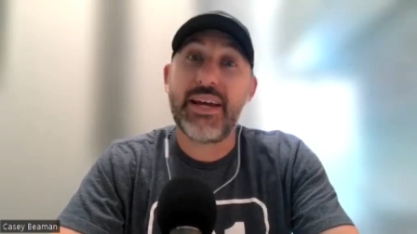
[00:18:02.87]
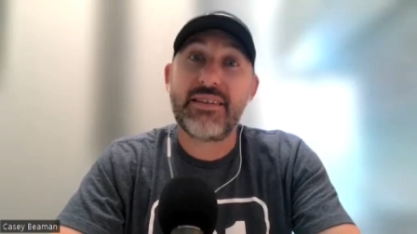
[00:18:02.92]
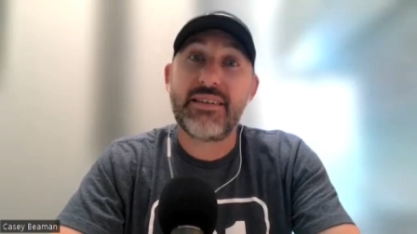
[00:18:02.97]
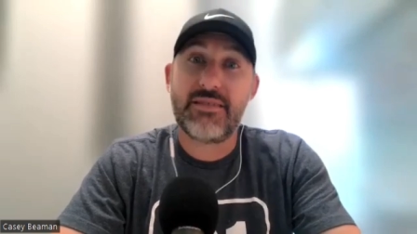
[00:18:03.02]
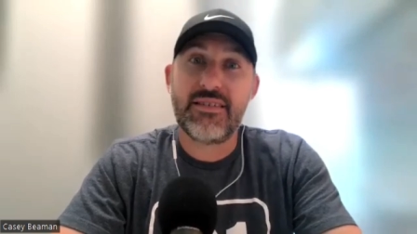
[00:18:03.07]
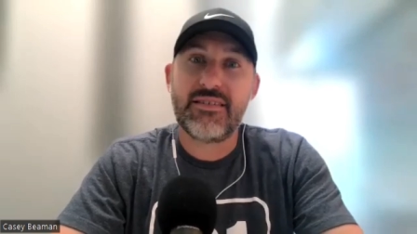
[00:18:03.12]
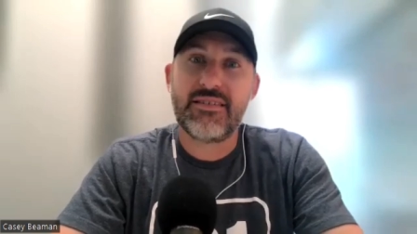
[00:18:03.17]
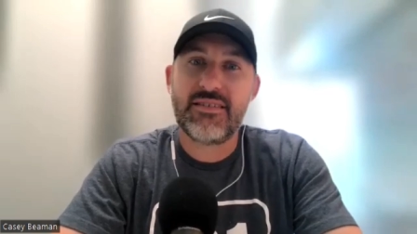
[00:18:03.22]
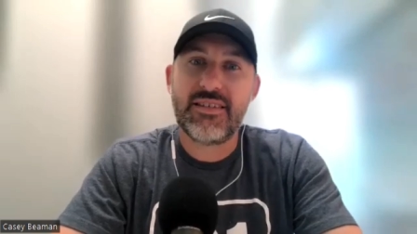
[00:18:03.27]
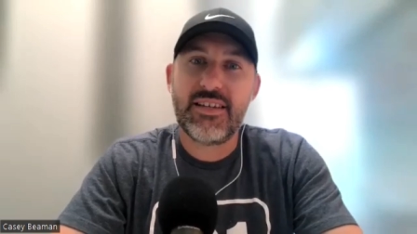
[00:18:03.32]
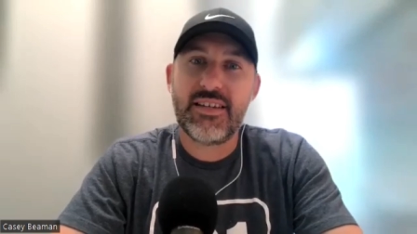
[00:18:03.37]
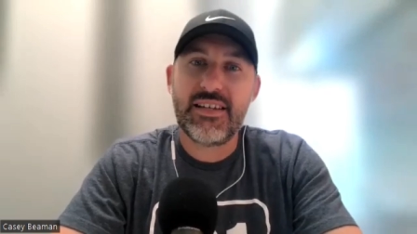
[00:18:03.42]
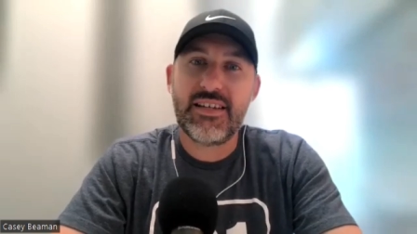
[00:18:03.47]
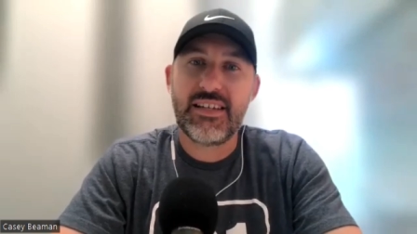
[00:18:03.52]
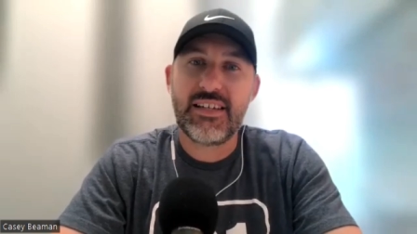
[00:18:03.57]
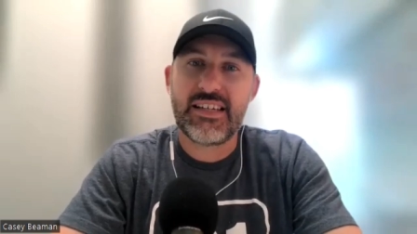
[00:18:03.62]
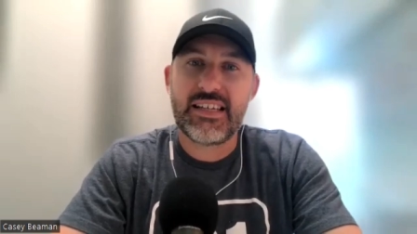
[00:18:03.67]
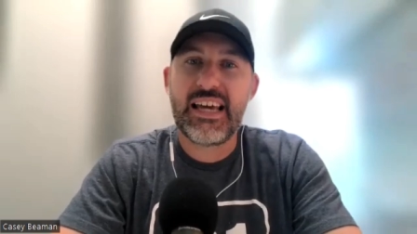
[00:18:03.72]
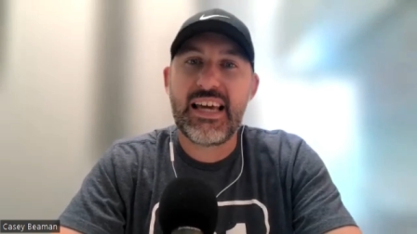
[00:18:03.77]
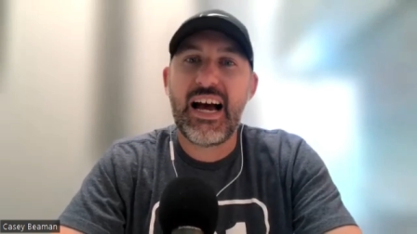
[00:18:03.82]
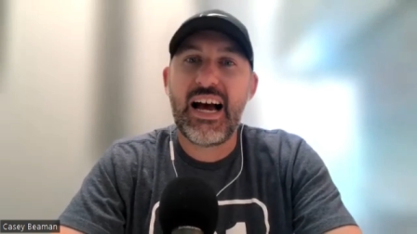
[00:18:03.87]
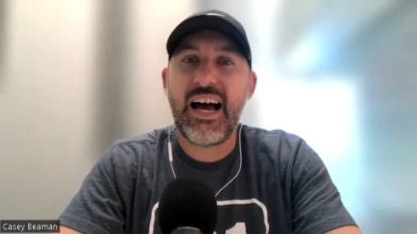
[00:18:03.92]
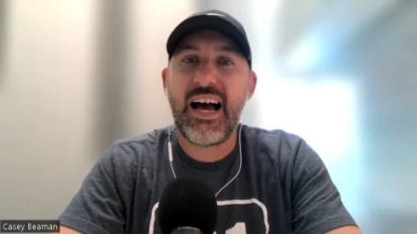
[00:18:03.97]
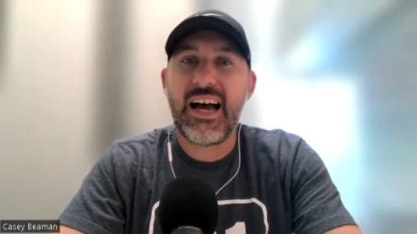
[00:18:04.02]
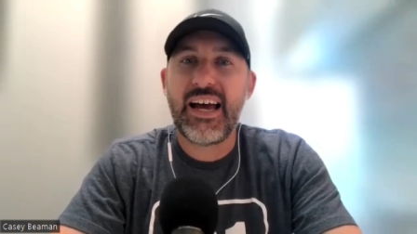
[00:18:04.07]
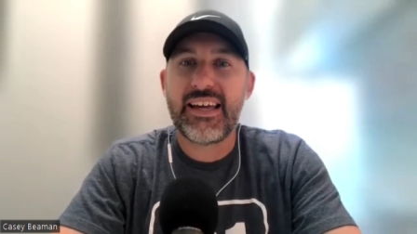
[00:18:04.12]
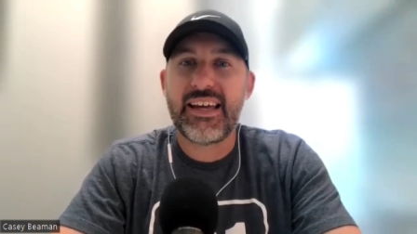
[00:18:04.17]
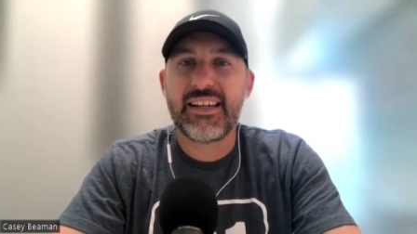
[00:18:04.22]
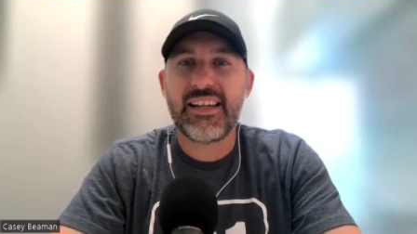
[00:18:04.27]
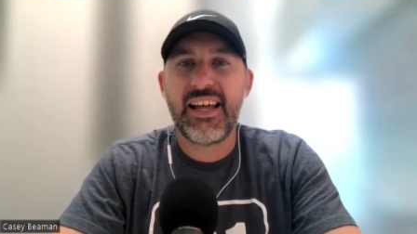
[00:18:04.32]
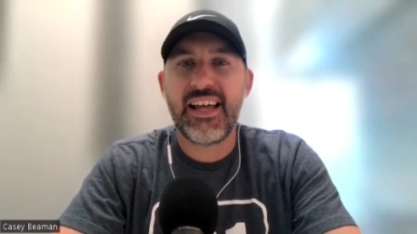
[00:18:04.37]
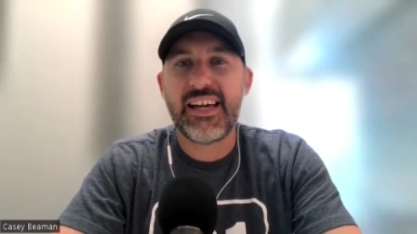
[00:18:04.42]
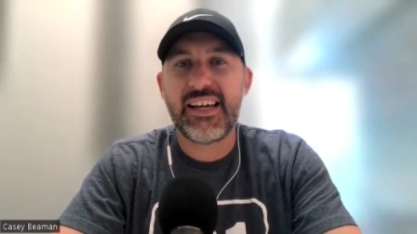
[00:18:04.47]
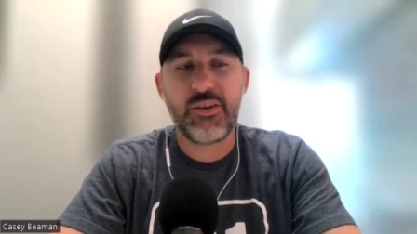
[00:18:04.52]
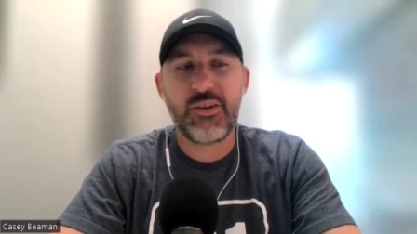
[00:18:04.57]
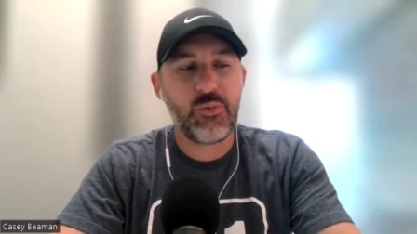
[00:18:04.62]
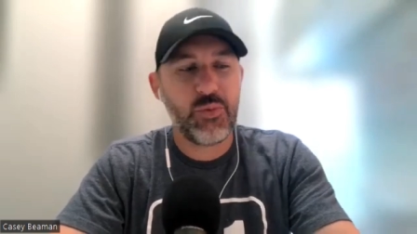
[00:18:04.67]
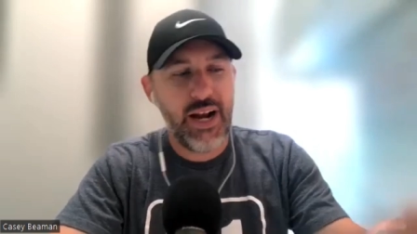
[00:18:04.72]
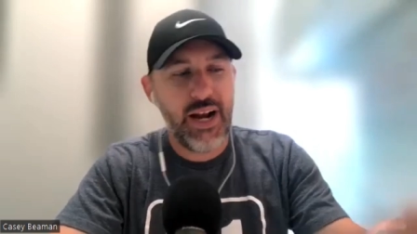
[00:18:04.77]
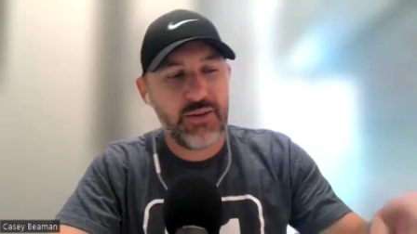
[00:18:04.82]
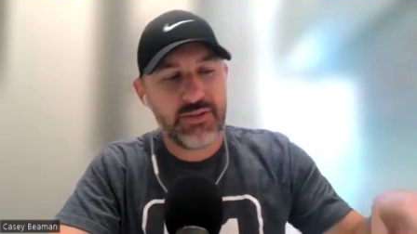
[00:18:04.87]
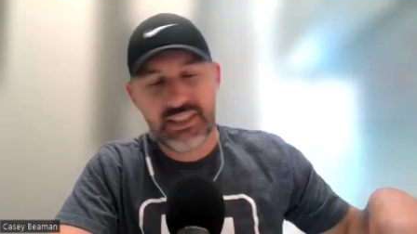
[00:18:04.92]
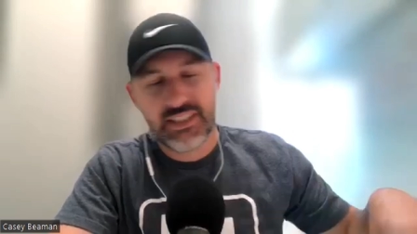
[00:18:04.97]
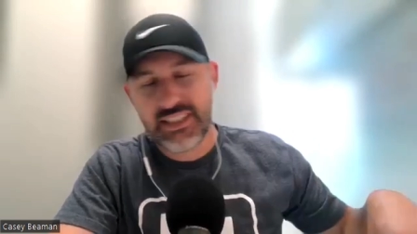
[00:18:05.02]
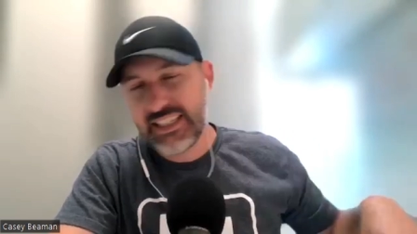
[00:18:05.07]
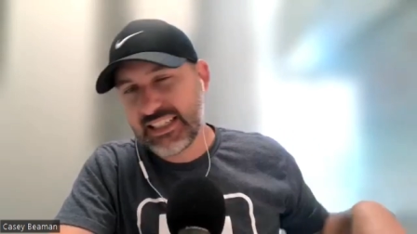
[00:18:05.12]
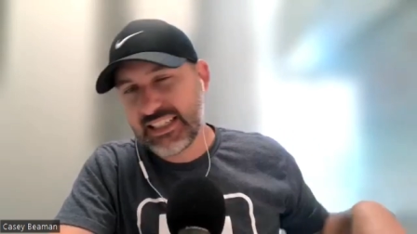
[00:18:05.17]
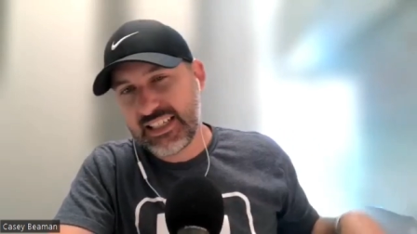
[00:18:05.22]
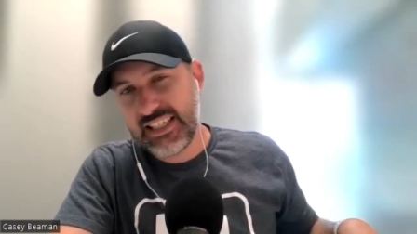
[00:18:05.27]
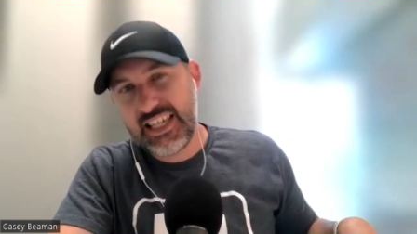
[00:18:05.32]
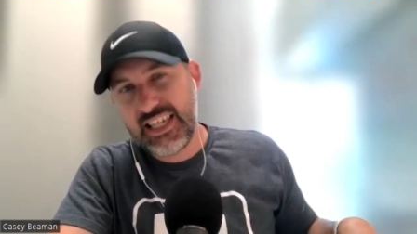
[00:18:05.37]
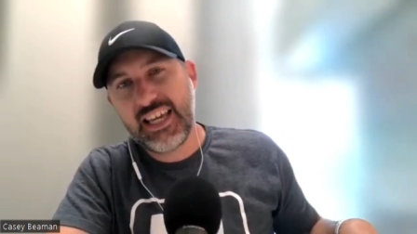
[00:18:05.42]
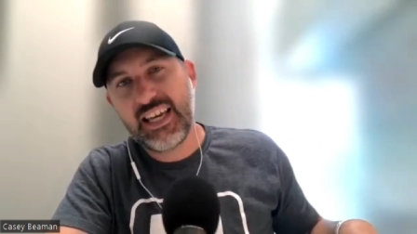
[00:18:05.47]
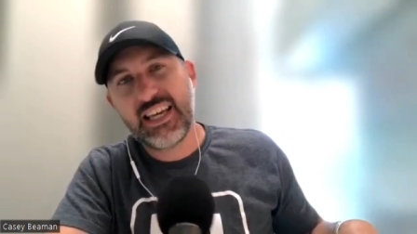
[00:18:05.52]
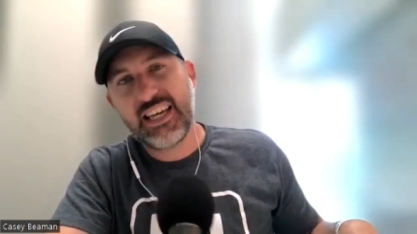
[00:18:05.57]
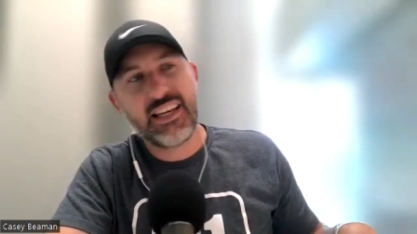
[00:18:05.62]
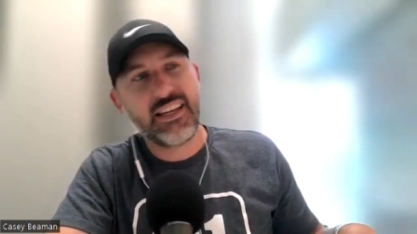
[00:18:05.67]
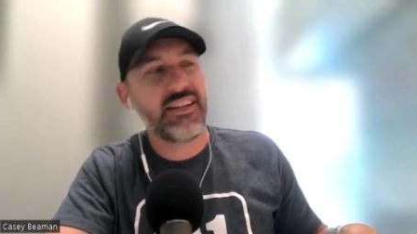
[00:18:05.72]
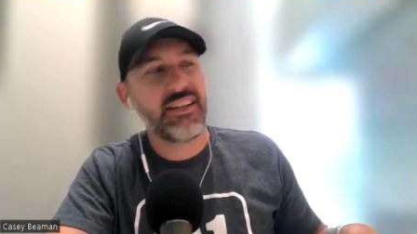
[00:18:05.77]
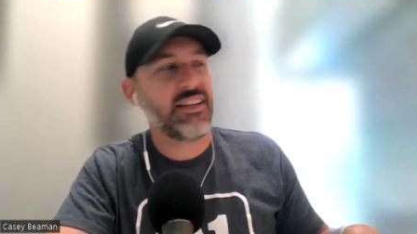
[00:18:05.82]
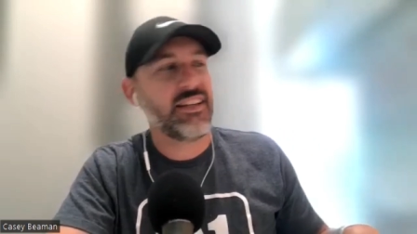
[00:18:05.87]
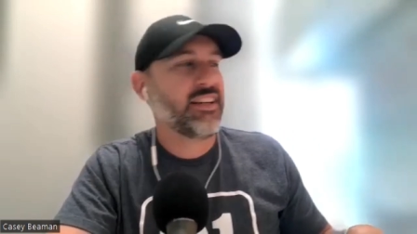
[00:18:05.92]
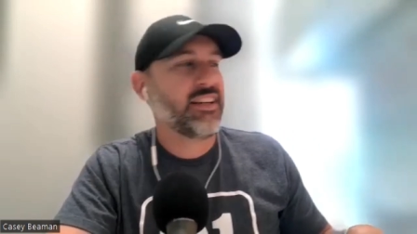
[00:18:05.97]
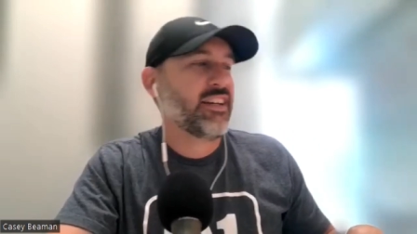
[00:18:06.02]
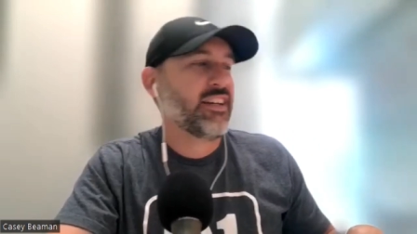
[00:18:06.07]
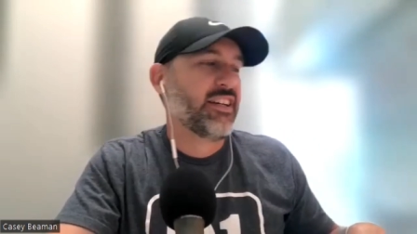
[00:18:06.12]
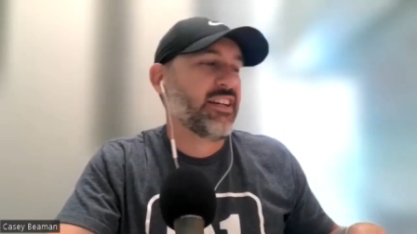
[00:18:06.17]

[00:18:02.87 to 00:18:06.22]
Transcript: up an ACC guy, and like when I was a little kid,